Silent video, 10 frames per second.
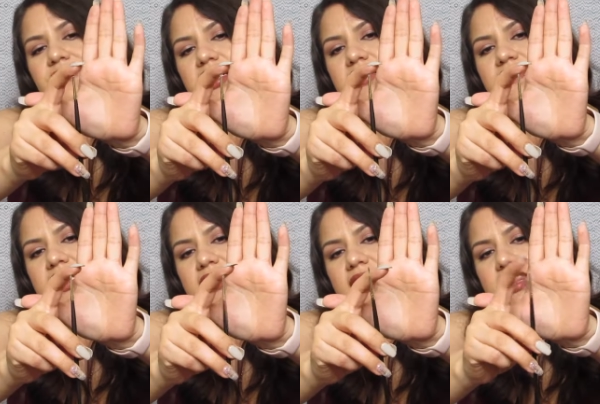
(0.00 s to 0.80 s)
very,
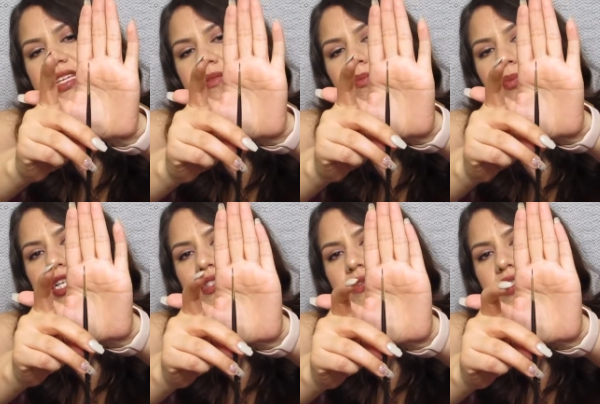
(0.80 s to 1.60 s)
very thin
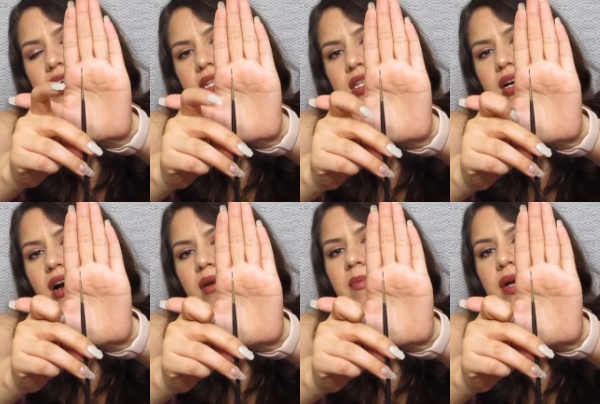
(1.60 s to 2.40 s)
bristles on the
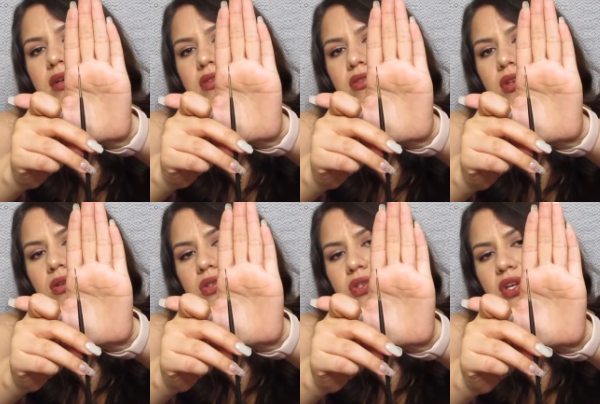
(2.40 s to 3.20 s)
top, you
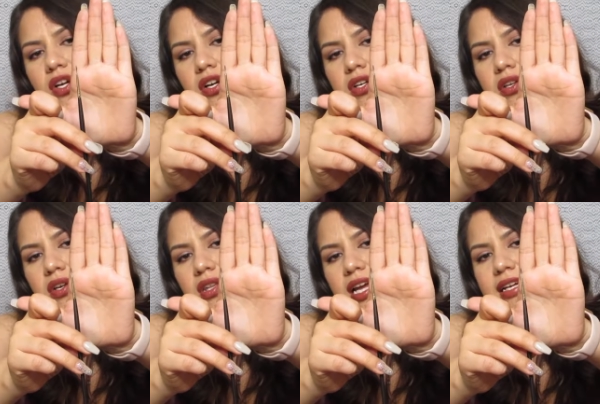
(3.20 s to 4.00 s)
know, so your,
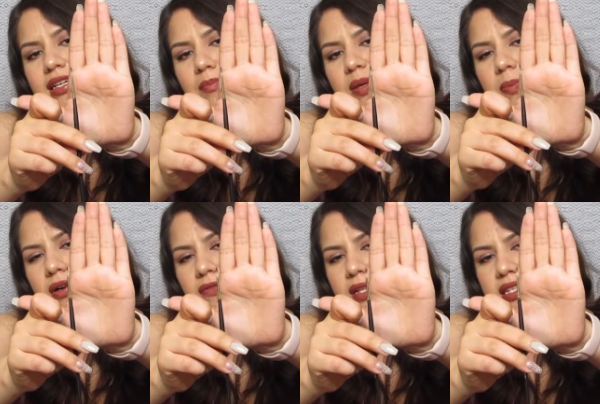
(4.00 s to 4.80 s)
your line can be
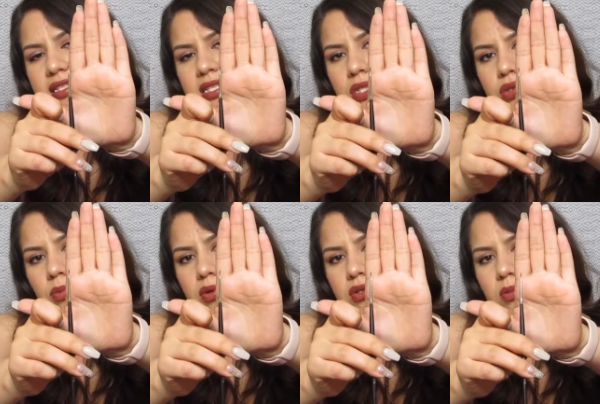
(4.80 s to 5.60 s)
perfect. This is
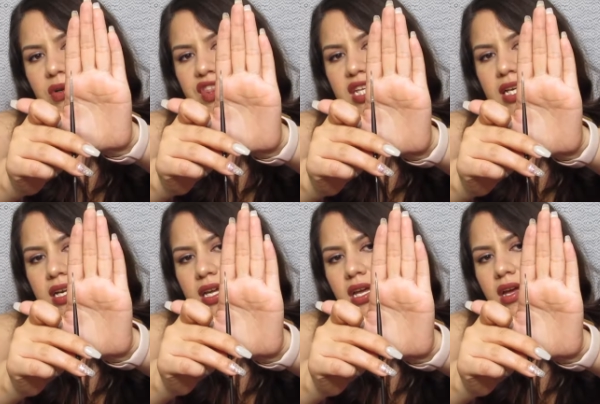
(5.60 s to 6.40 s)
super duper
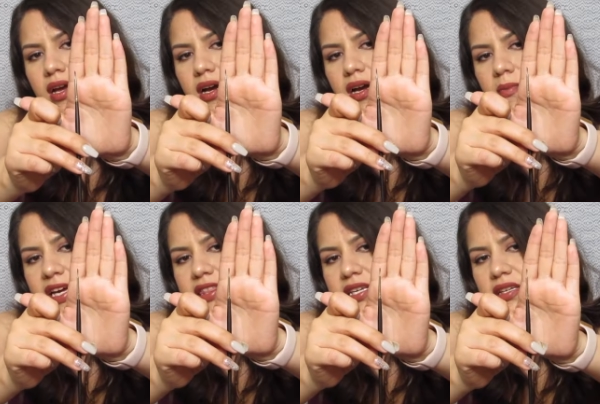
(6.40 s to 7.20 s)
thin. Um,
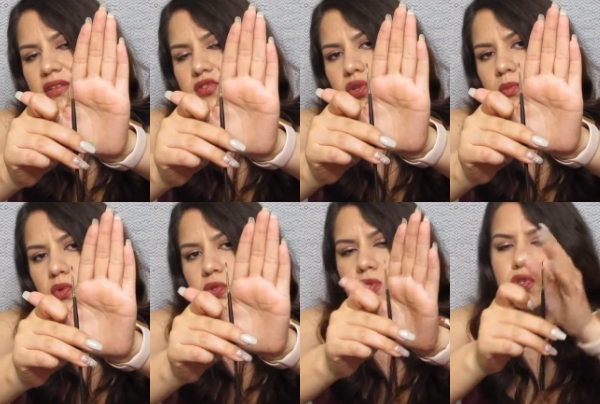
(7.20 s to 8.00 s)
I think it gives you the
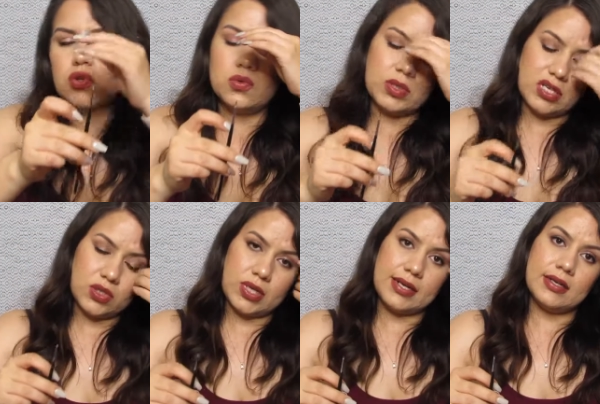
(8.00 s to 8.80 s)
most control when you're
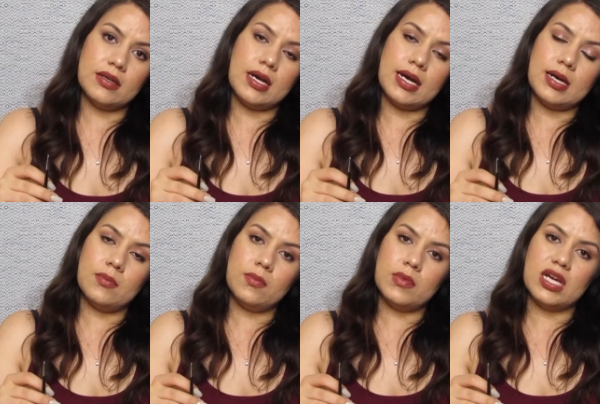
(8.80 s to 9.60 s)
trying to uh,
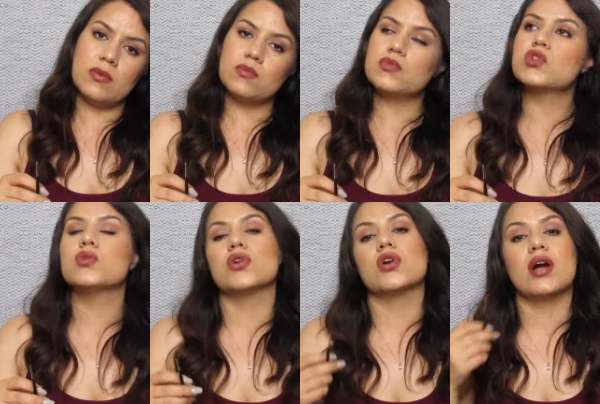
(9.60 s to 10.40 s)

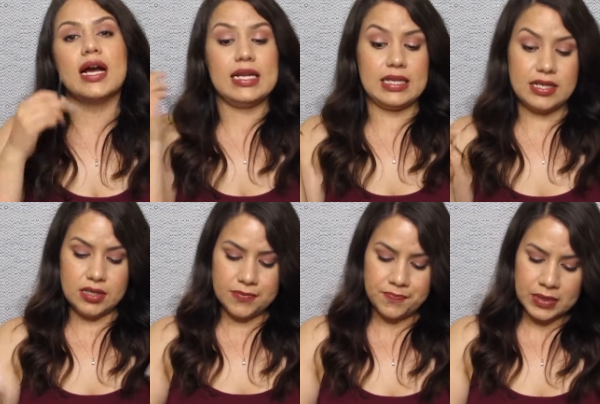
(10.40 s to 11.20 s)
do your
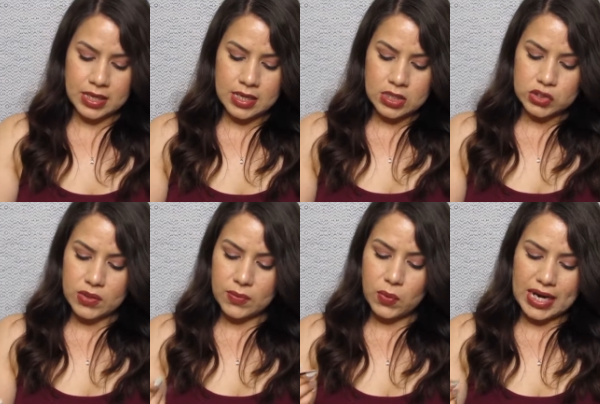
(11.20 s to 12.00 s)
eyeliner.
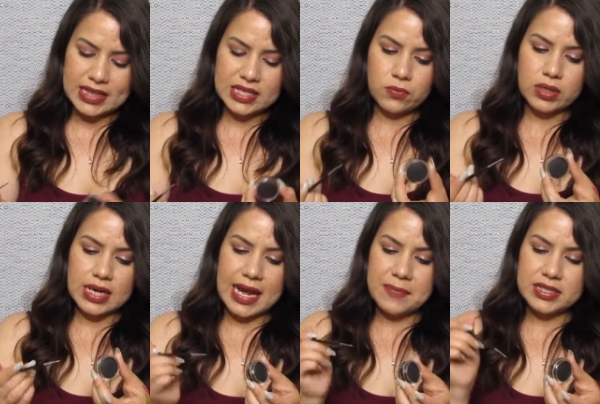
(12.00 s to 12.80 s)
So I think what
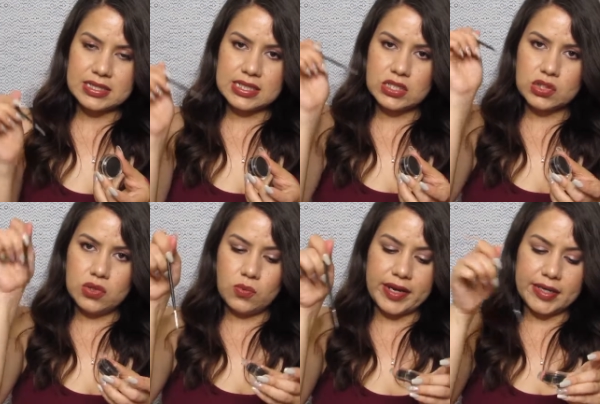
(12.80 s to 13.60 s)
happens is
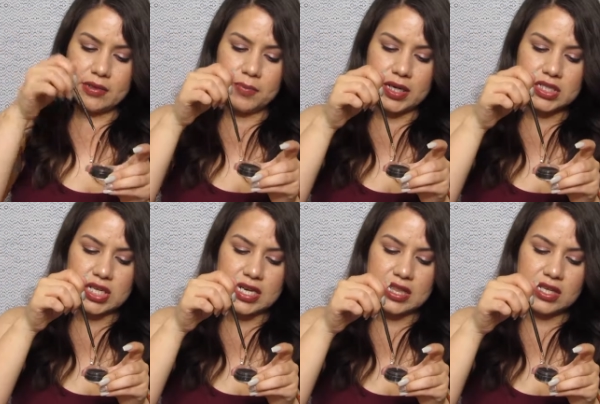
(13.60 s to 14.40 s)
you wet your brush
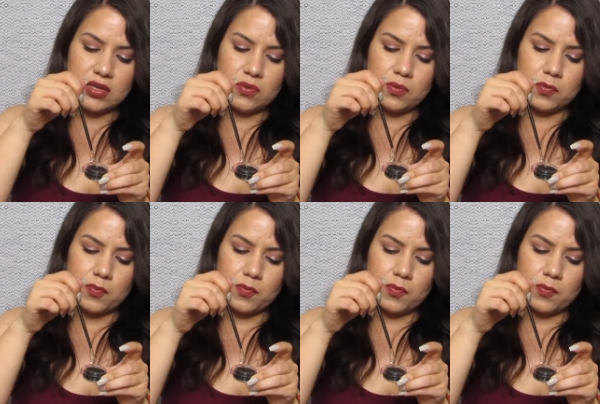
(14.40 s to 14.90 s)
and I think you